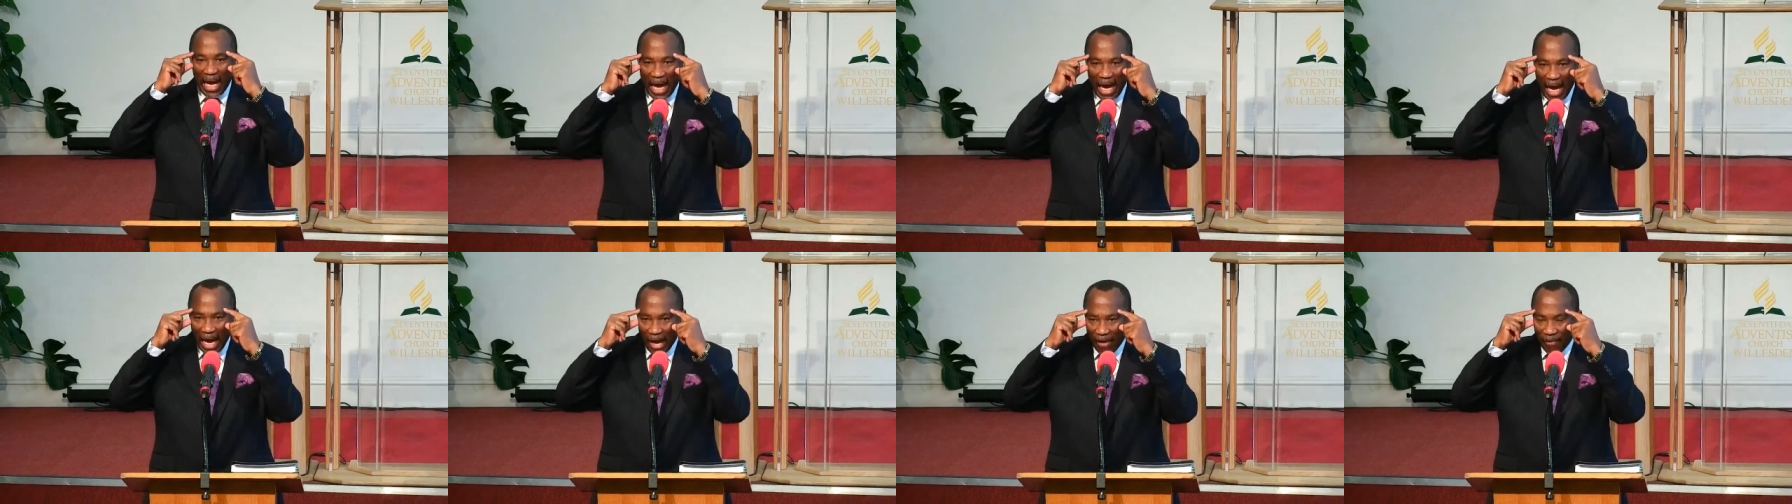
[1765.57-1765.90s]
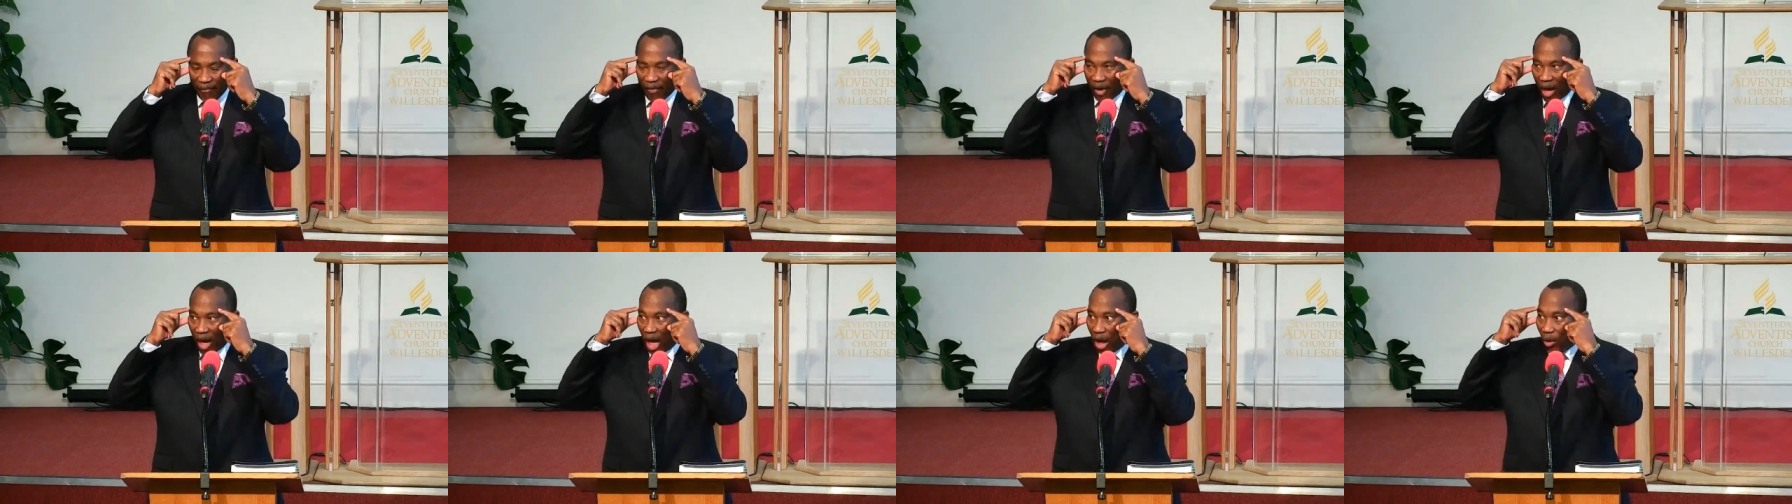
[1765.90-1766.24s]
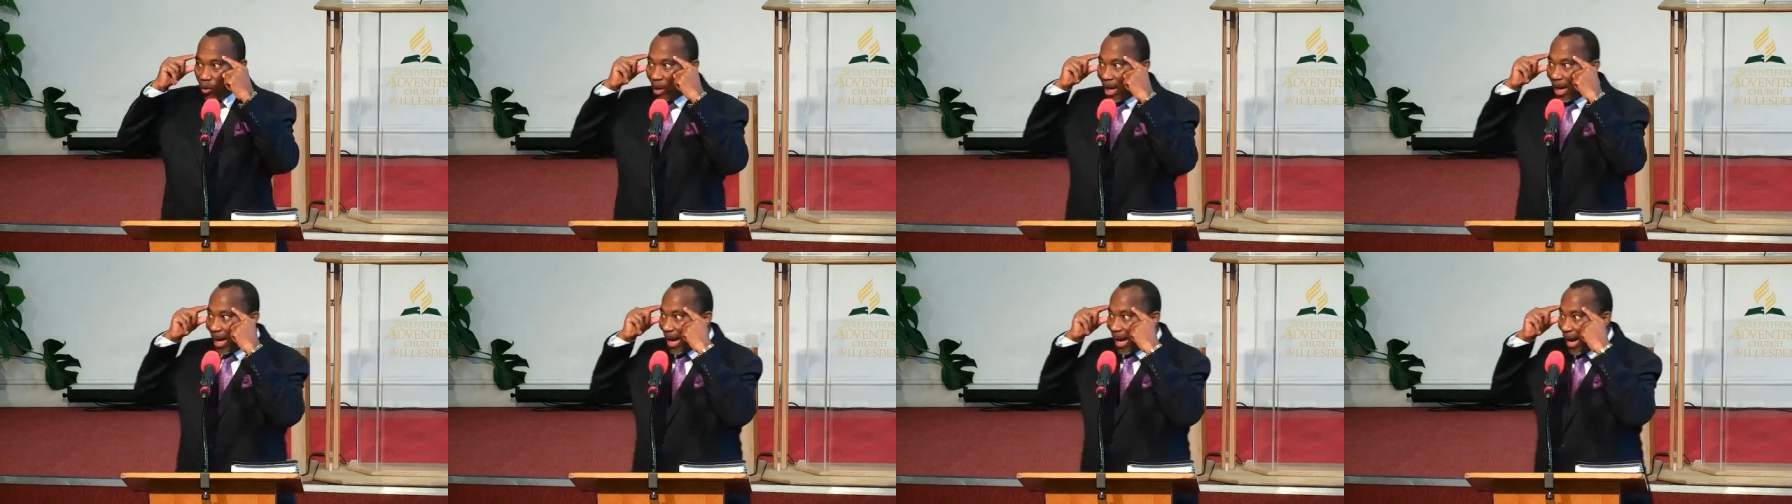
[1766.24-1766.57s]
have
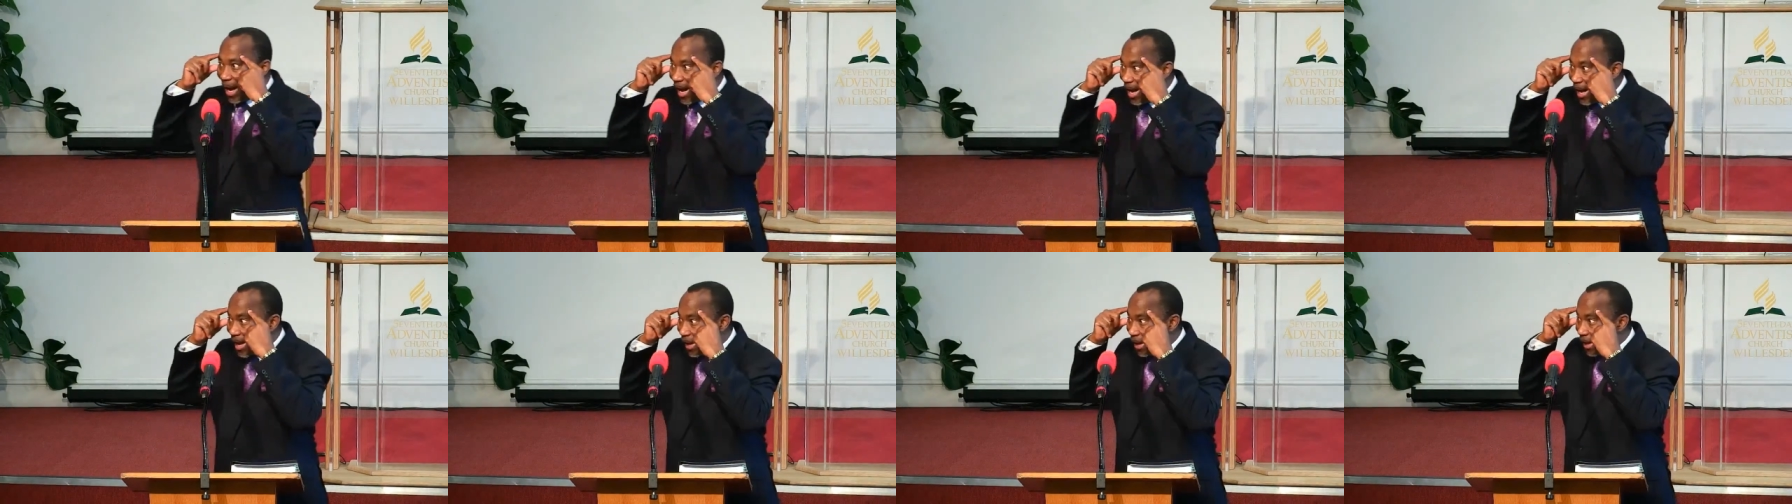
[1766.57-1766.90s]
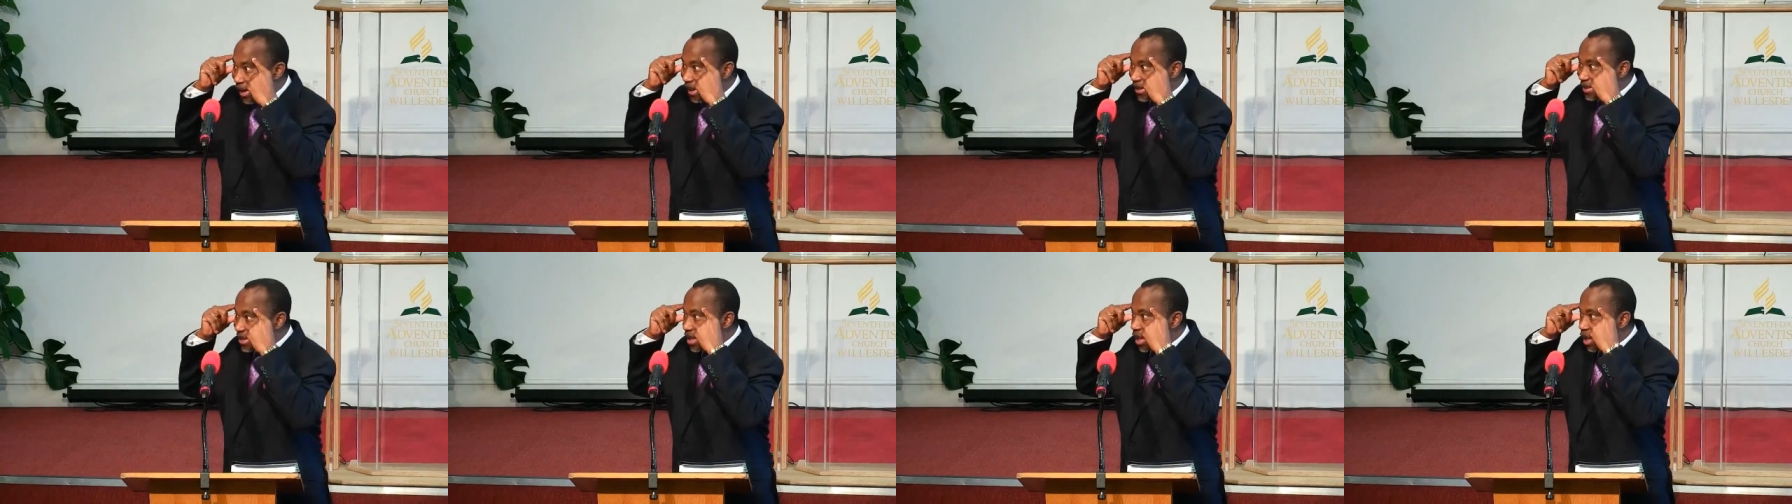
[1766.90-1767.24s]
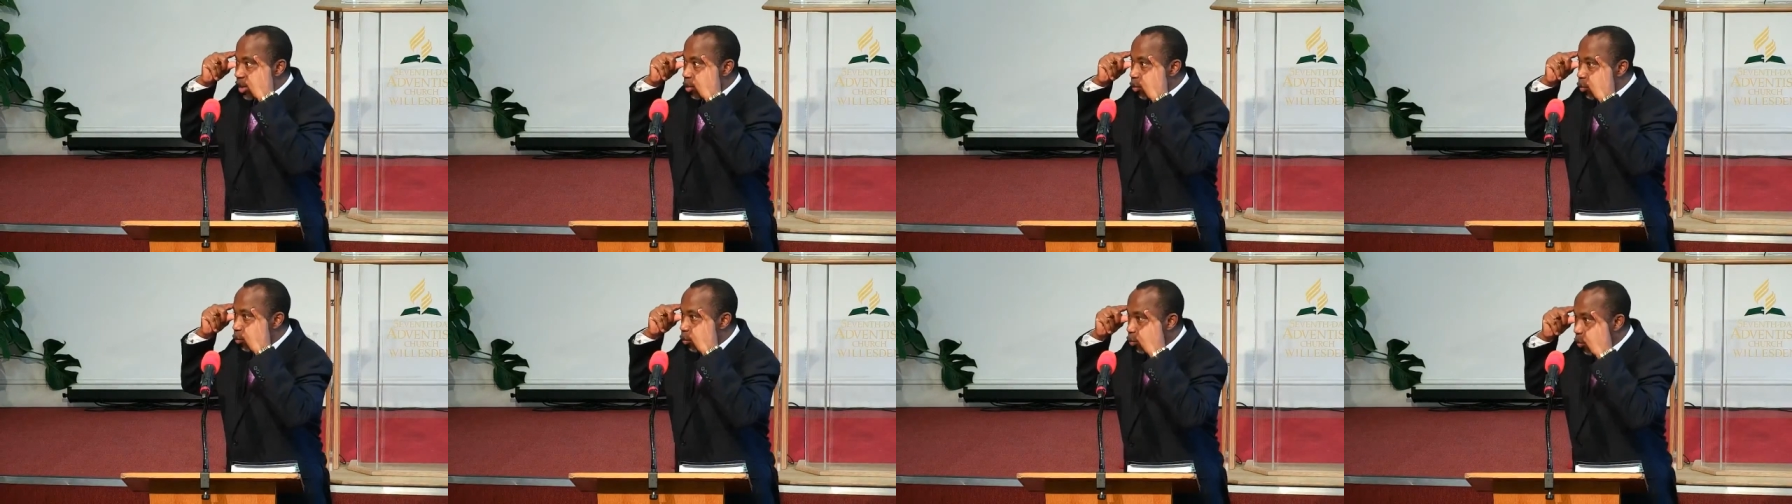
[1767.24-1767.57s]
our eyes
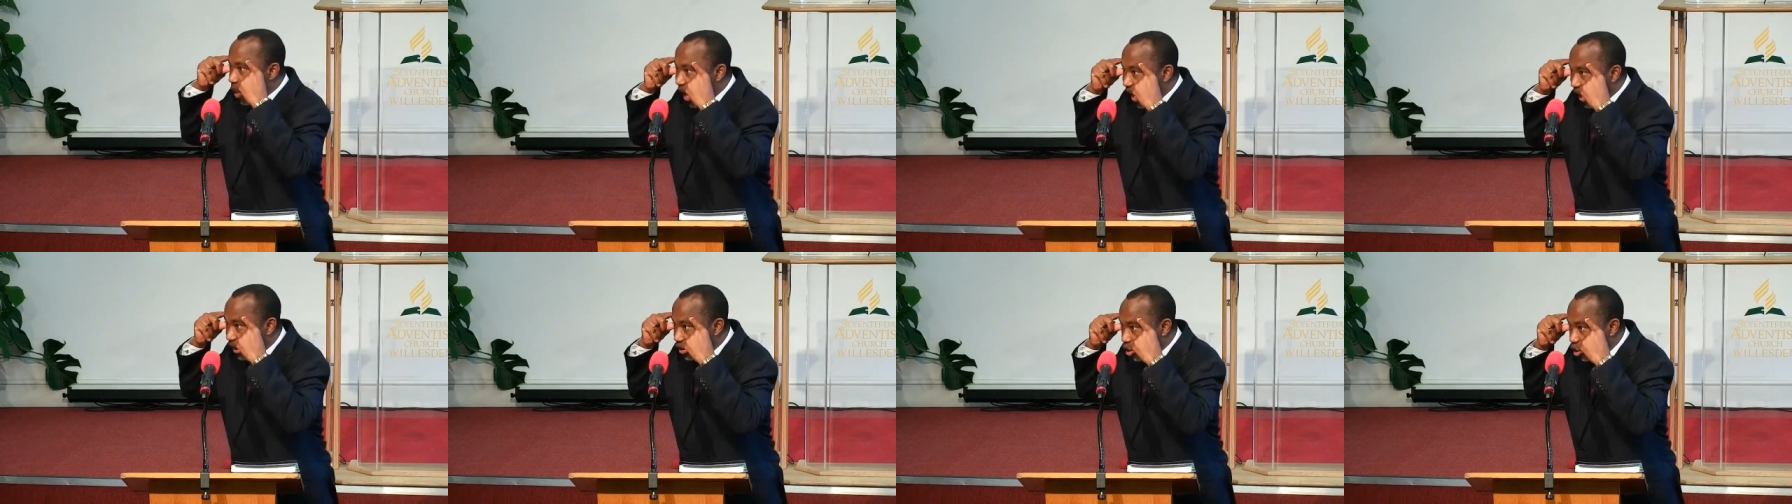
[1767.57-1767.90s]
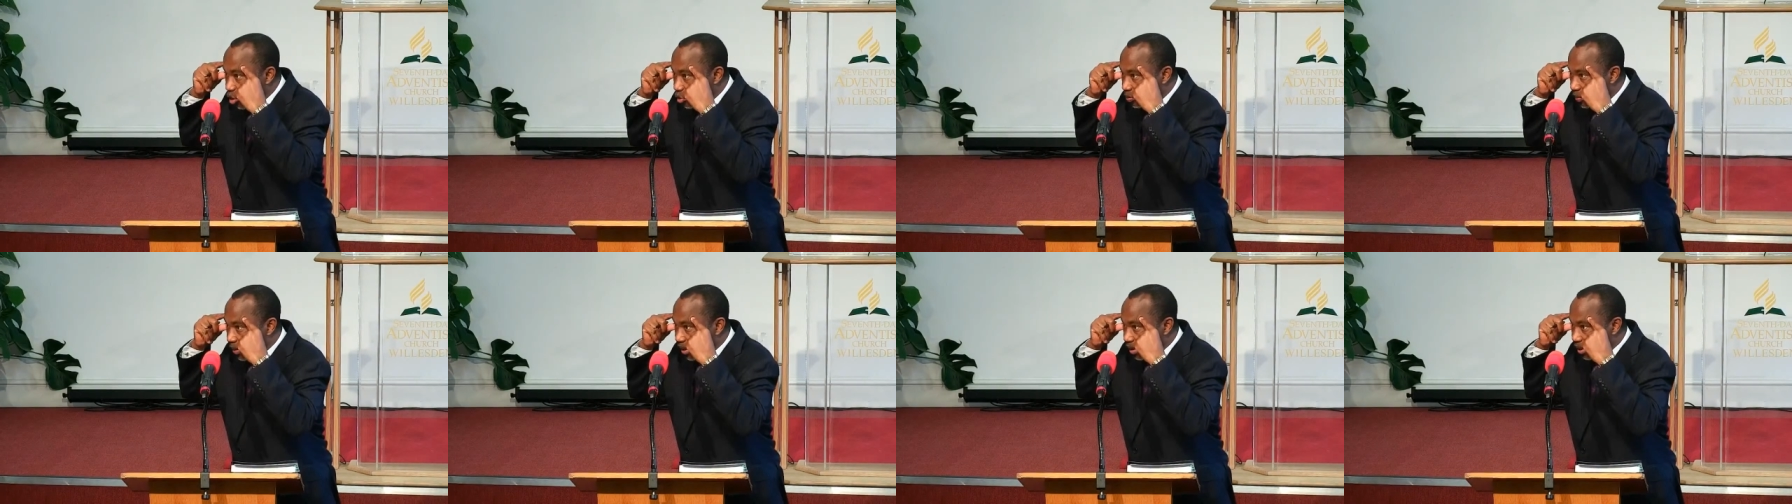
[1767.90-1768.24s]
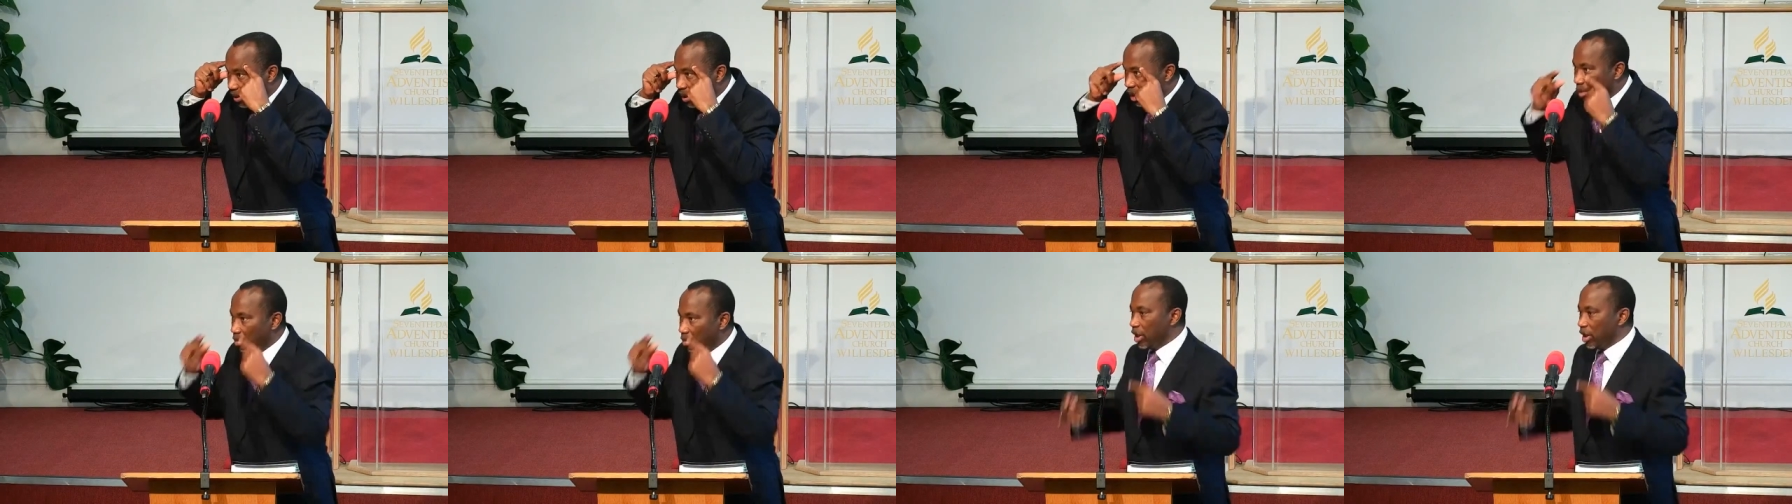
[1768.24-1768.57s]
wide open.